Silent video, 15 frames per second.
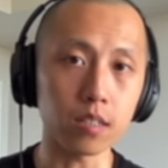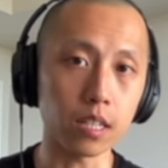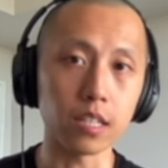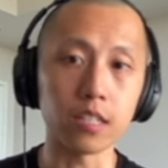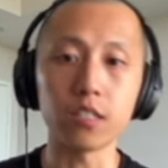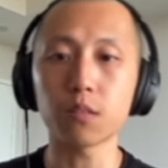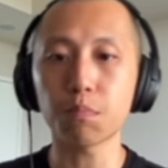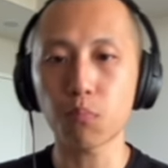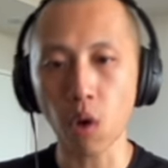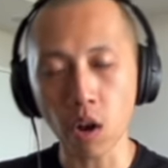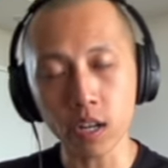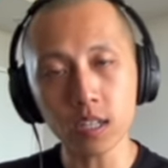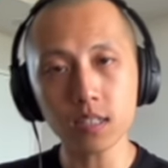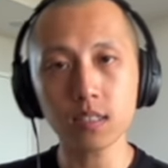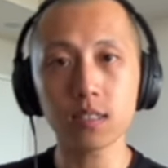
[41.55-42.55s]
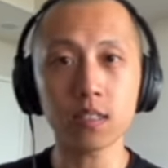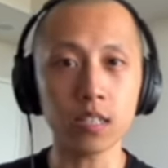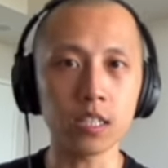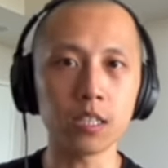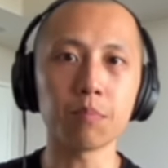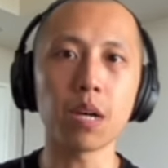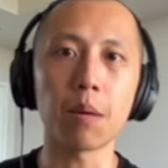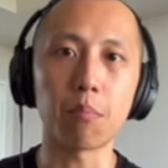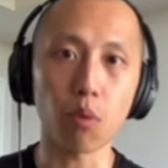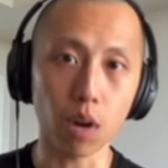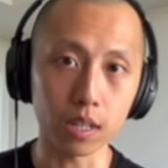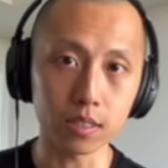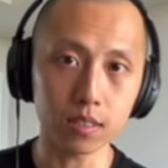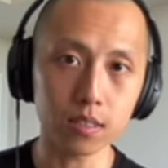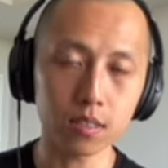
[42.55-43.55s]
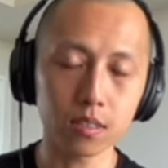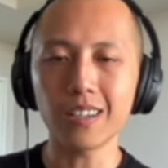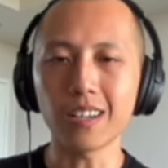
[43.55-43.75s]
is product, team, and price.